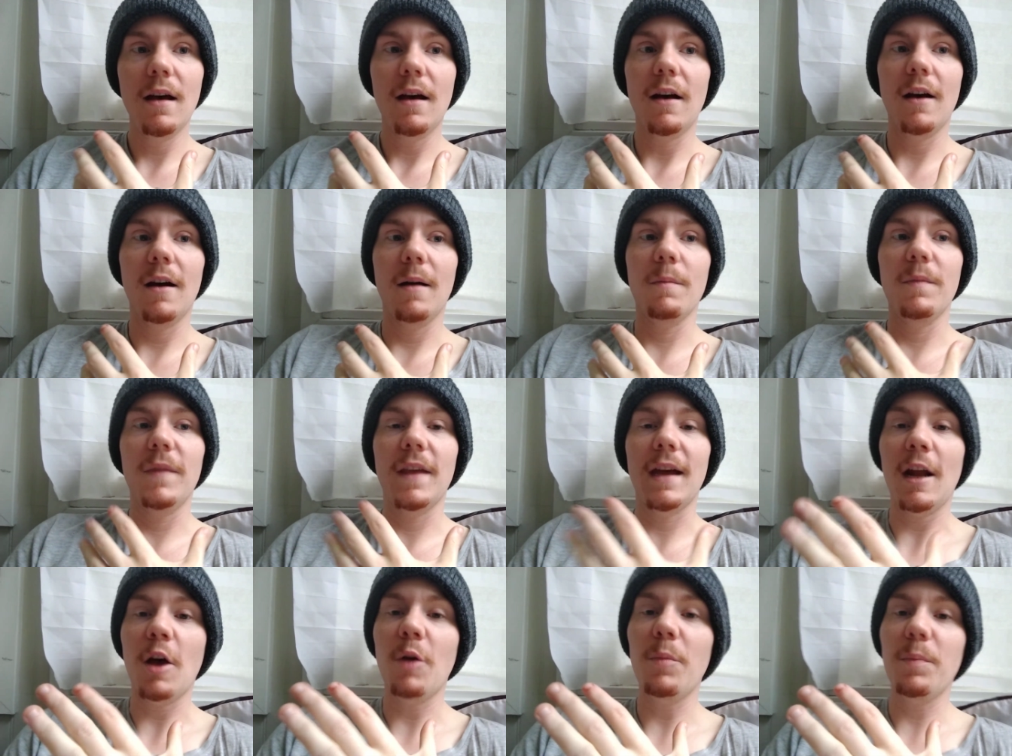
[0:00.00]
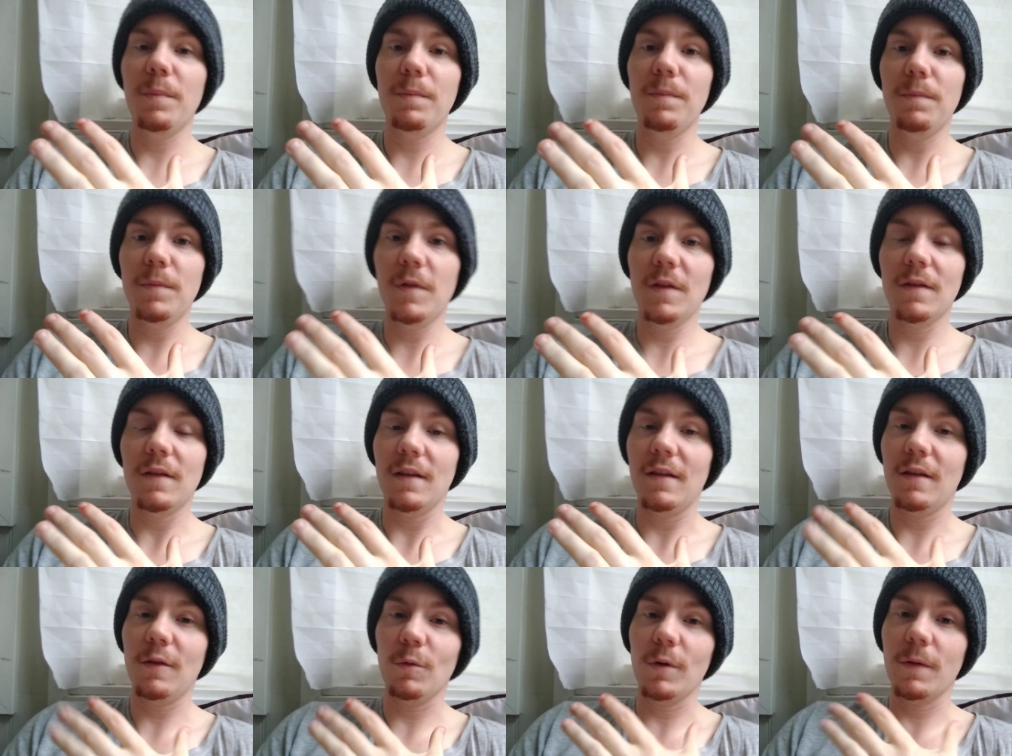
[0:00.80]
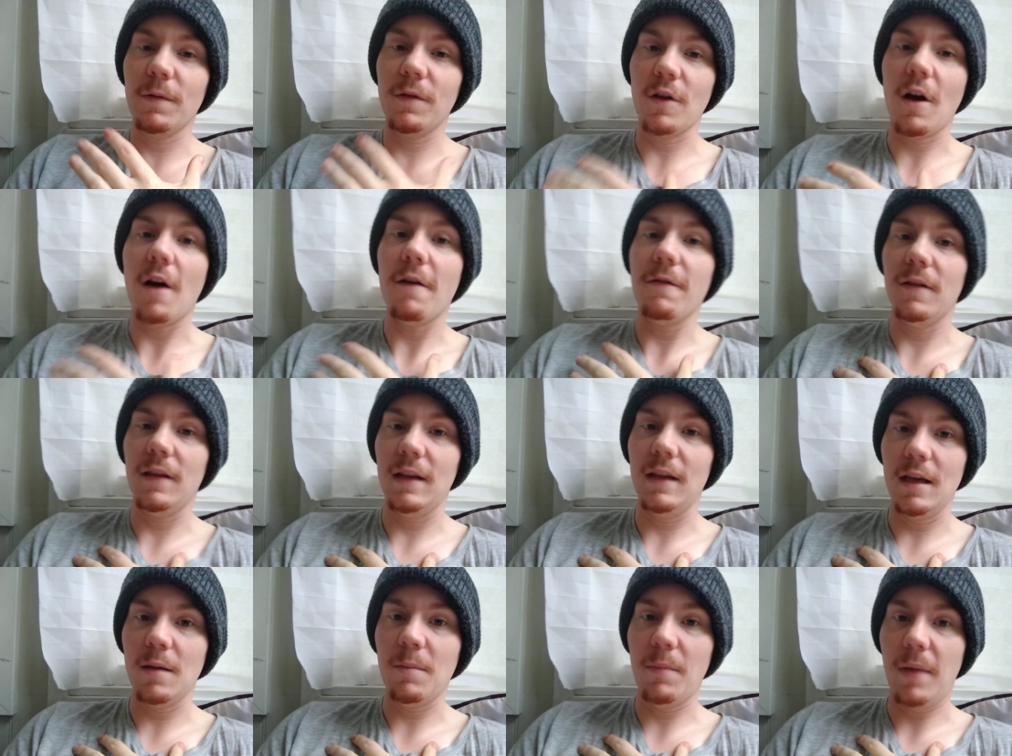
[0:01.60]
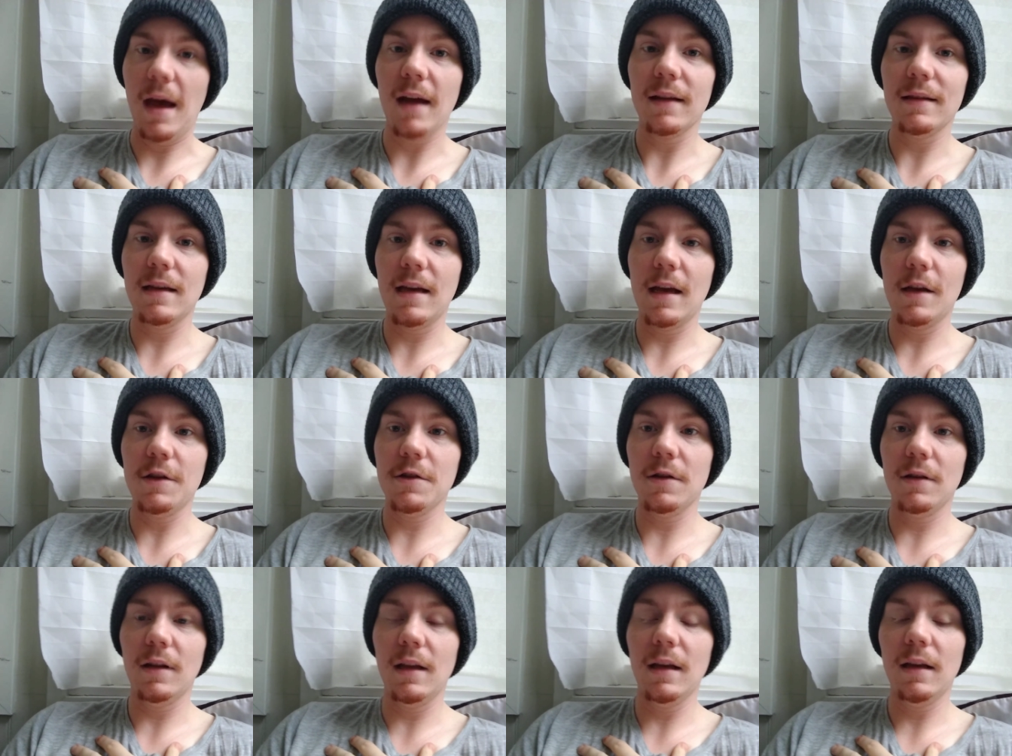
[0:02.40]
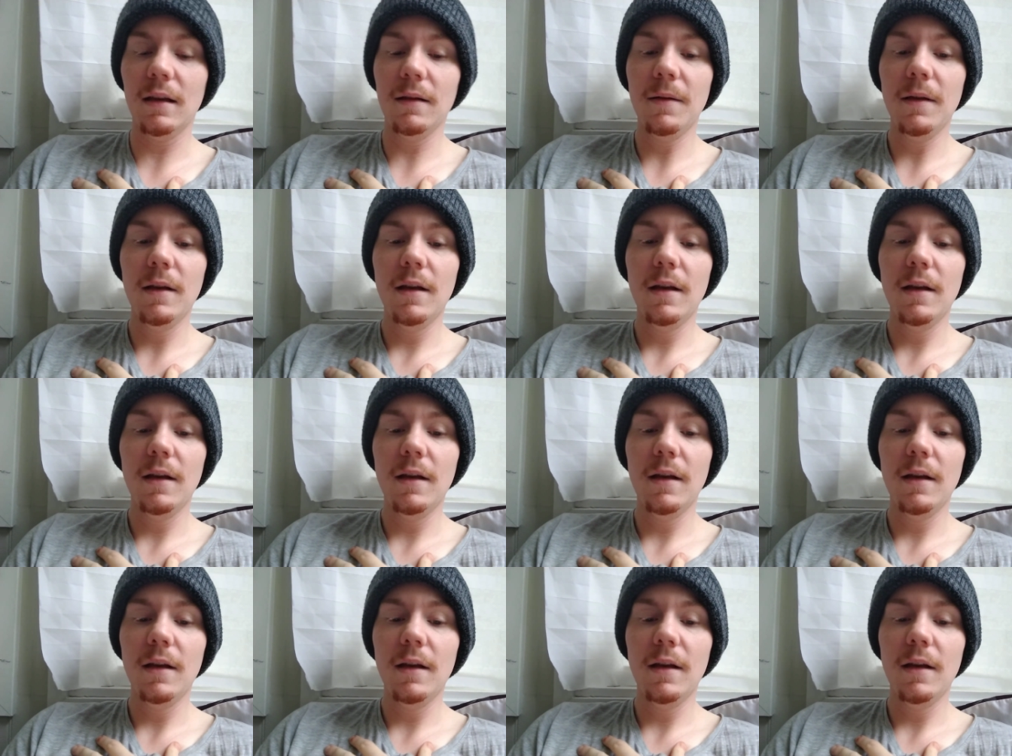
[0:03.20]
that helps to sort of soften the impact occasionally.